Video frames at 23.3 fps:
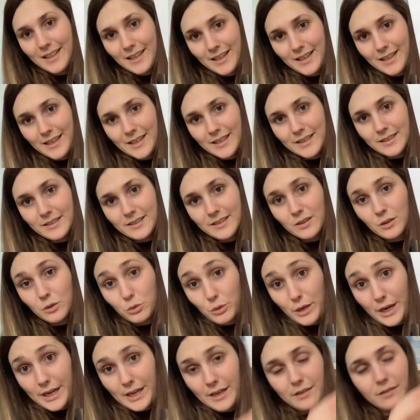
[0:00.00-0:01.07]
it is
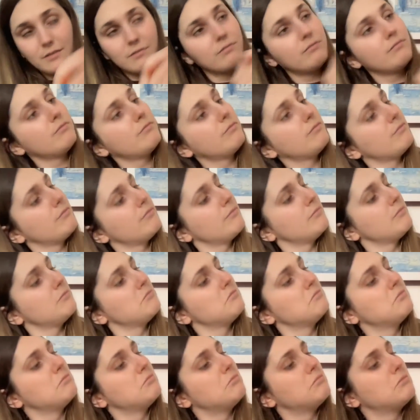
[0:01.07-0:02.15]
gray.
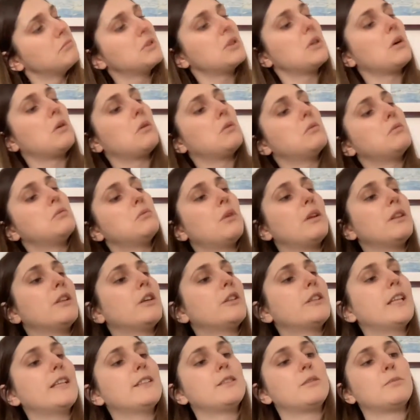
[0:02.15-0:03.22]
So, well, not
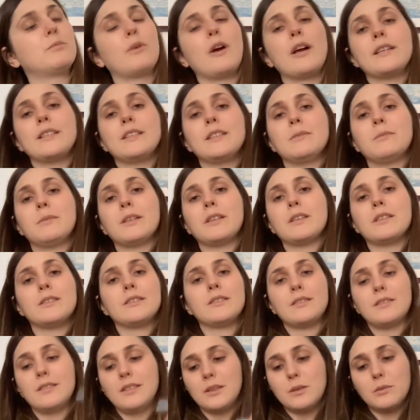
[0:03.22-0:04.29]
that surprising
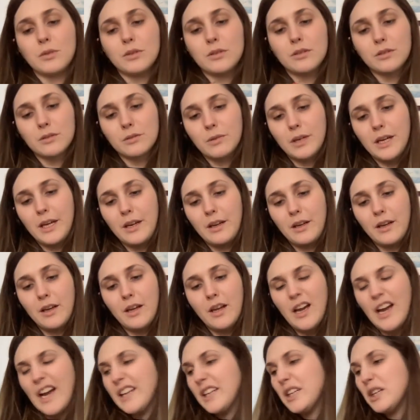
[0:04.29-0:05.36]
because this was gray.
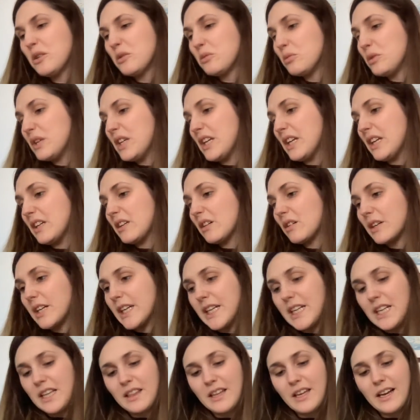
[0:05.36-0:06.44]
I didn't read it or
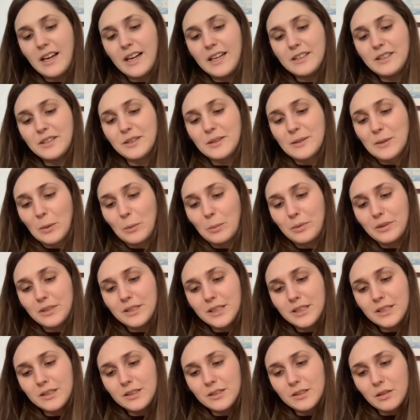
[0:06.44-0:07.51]
anything. I just opened
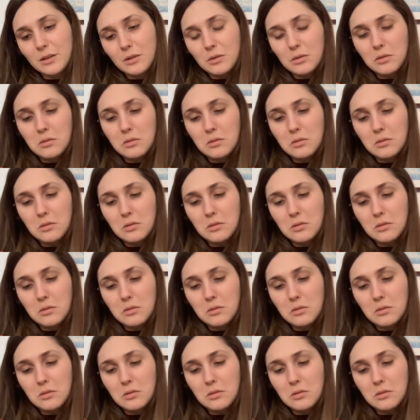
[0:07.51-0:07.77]
it, so.